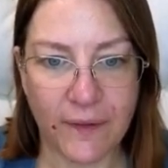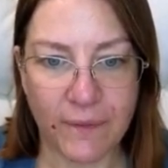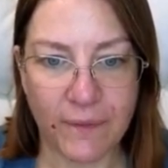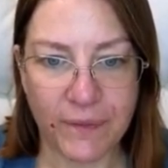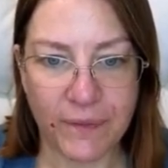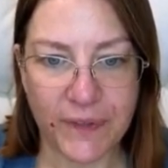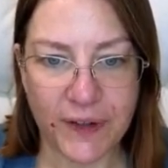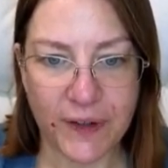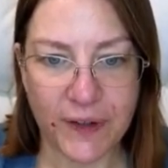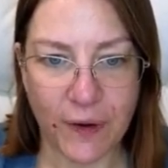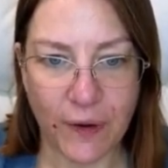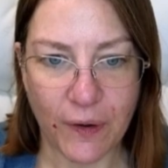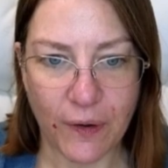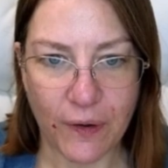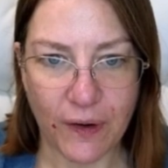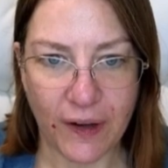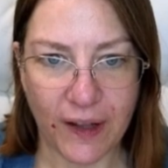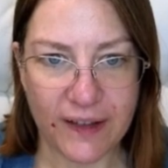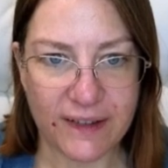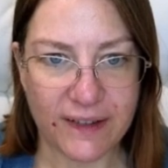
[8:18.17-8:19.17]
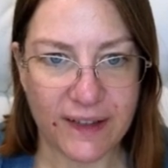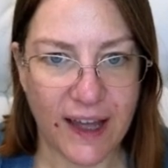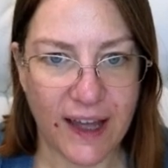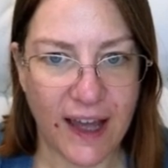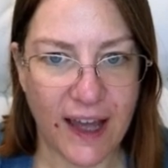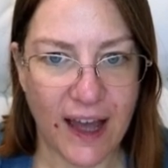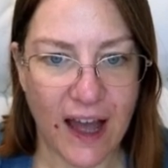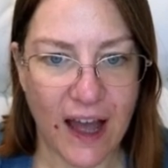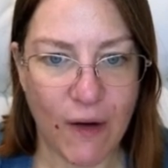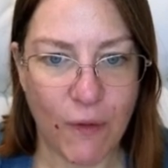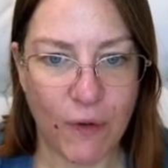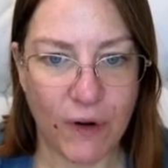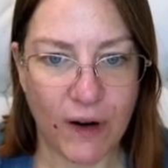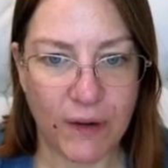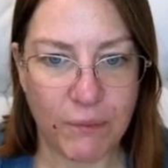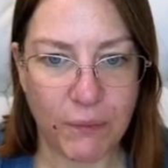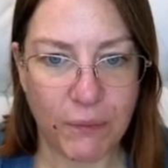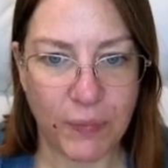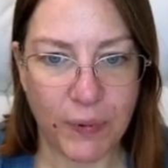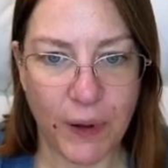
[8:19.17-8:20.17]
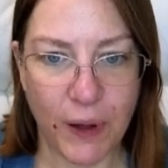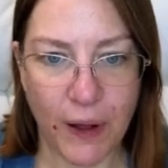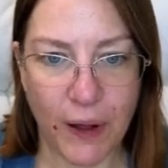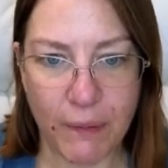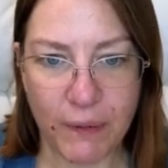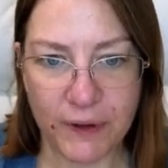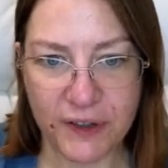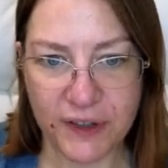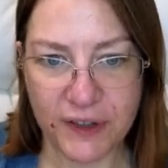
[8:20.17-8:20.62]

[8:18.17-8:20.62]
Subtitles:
So let's say I want to publish